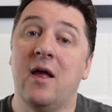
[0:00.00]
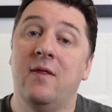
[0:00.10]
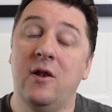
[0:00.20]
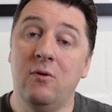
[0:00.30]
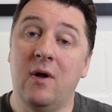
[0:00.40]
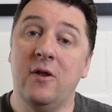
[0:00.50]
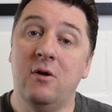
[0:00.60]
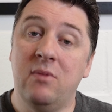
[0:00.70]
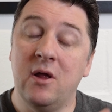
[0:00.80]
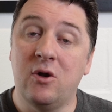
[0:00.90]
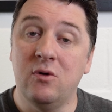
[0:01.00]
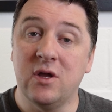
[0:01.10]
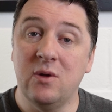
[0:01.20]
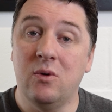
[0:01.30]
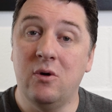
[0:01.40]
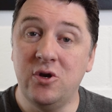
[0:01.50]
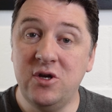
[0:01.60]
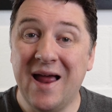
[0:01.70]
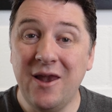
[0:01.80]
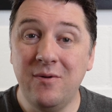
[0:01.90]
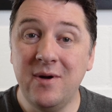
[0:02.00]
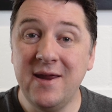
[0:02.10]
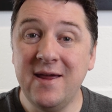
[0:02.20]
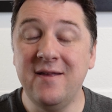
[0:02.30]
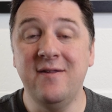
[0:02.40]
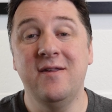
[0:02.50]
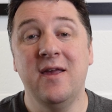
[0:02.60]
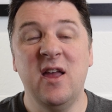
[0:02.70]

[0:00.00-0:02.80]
The lower the number, the closer towards yellow it is.